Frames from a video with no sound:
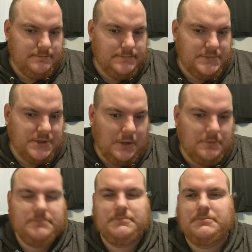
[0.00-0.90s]
So,
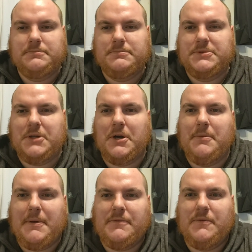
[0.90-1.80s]
sorry
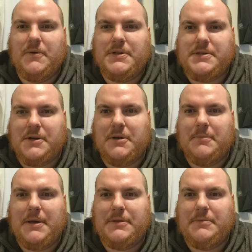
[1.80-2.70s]
about the voice, sorry
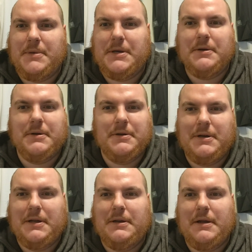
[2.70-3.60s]
about the beard,
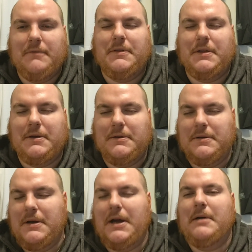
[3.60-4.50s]
everything.
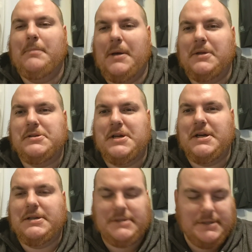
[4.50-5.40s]
I
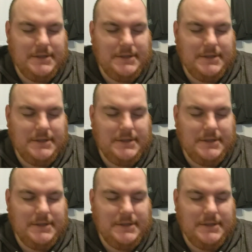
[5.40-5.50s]
apologize.